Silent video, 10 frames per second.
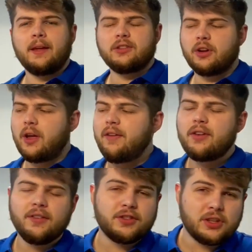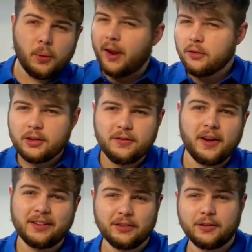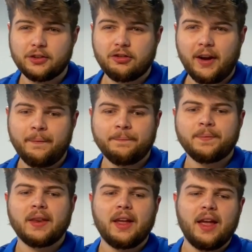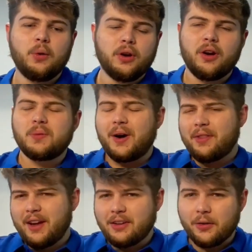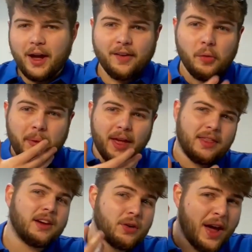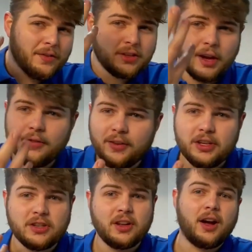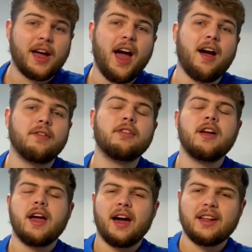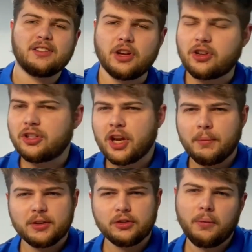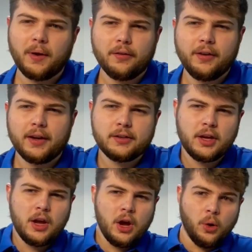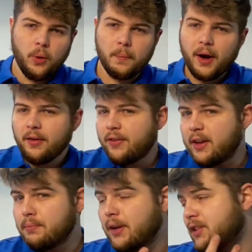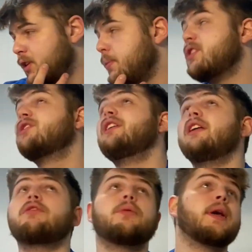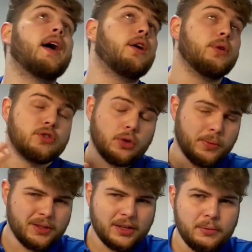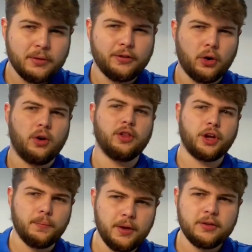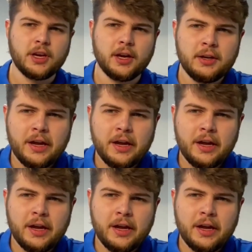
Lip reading: So even if someone else's face is on the screen, it will know, well, they don't have a beard, they don't have certain features that I have, and as such could determine it's not my face. Well, my face might still be seen from an angle it's not been seen before on the computer,